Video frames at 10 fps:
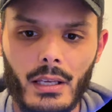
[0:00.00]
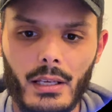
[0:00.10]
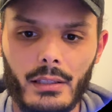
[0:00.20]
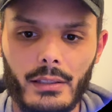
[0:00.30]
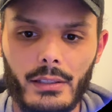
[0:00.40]

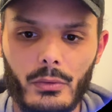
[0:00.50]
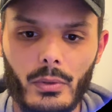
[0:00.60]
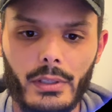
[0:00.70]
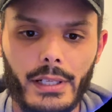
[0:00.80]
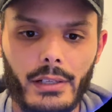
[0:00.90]
and this
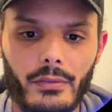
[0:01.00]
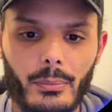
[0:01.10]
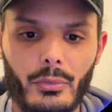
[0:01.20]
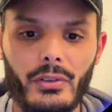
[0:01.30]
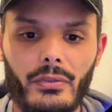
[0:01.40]
will give
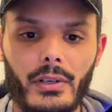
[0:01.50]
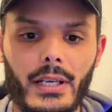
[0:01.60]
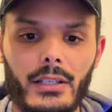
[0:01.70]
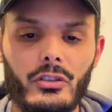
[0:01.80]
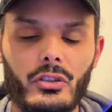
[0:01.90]
a
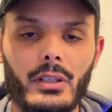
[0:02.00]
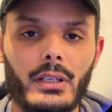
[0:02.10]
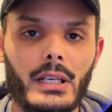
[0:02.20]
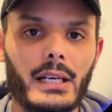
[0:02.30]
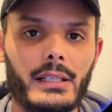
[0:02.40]
privileged
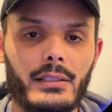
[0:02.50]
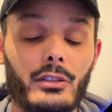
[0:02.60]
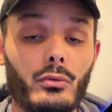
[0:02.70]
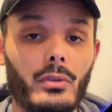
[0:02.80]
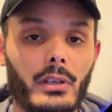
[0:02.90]

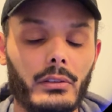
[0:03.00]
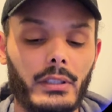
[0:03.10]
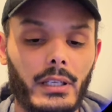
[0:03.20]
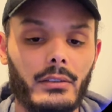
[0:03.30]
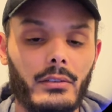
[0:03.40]
access to the
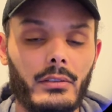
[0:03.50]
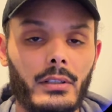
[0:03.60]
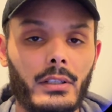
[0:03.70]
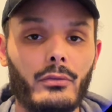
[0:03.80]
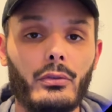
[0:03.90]
container
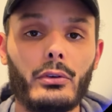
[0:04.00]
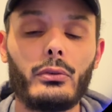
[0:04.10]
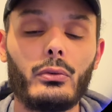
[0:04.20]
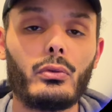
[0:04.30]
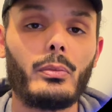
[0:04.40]
for
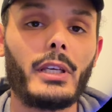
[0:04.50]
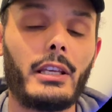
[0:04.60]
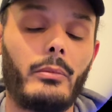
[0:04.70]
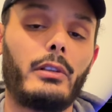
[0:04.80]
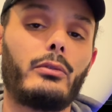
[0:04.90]
you to be
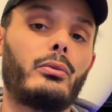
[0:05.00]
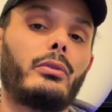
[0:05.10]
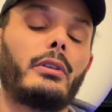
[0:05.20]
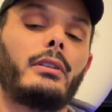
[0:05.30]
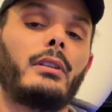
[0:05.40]
able
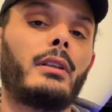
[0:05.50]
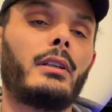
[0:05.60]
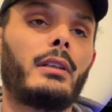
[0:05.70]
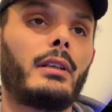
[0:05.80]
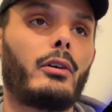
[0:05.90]
to run
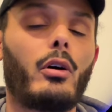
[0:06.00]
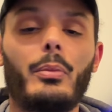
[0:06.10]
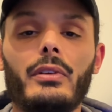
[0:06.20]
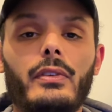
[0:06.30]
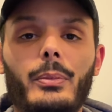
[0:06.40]

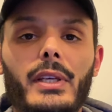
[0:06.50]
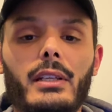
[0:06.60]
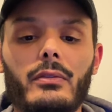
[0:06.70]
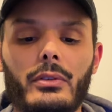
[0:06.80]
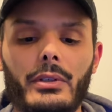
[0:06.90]

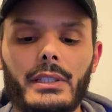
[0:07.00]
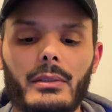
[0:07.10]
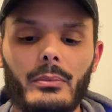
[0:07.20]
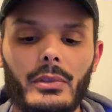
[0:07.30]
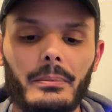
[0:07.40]
OpenVPN, for
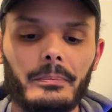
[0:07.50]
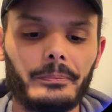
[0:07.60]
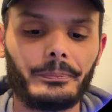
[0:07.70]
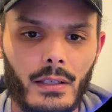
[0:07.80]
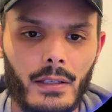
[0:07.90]
example.
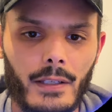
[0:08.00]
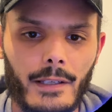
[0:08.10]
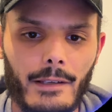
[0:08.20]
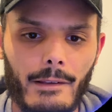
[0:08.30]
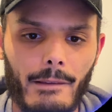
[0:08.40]

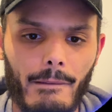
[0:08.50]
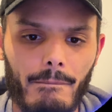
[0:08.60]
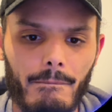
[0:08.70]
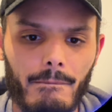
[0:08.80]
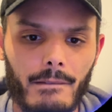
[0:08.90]

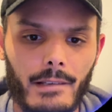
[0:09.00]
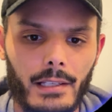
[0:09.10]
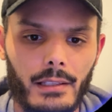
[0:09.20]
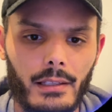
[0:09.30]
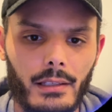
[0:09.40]
And
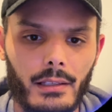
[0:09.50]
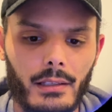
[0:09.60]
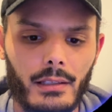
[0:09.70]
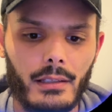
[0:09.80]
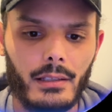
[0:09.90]
I
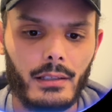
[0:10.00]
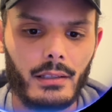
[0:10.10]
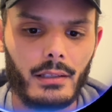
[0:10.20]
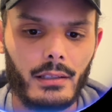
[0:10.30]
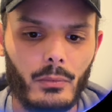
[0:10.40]

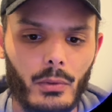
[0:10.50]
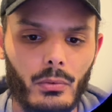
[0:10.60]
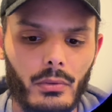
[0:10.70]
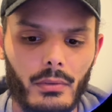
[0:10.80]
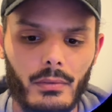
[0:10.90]
think we're
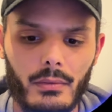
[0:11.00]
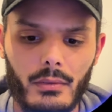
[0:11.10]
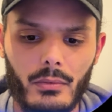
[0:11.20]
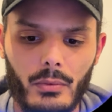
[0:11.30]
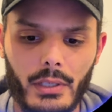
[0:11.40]
good.
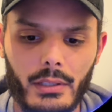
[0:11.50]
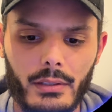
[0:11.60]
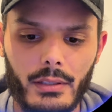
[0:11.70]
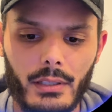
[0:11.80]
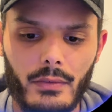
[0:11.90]
We can
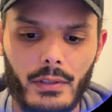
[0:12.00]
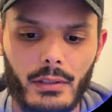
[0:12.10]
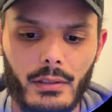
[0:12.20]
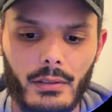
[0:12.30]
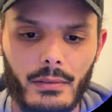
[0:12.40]
save
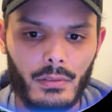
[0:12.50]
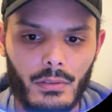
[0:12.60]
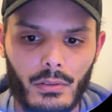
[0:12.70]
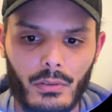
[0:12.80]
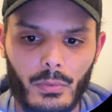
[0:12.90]
it.
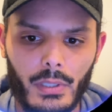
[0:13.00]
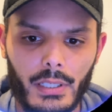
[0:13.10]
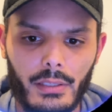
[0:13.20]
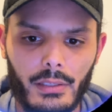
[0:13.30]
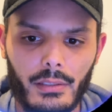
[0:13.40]
So we
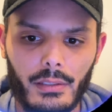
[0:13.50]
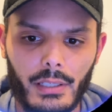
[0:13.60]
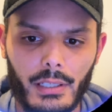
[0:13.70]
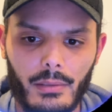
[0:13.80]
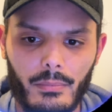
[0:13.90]
let it the
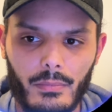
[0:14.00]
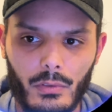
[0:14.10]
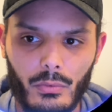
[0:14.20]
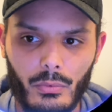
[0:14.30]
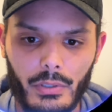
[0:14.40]
time
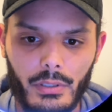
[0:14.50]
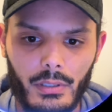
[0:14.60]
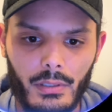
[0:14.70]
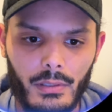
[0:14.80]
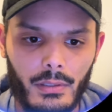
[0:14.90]
to
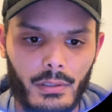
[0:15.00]
run.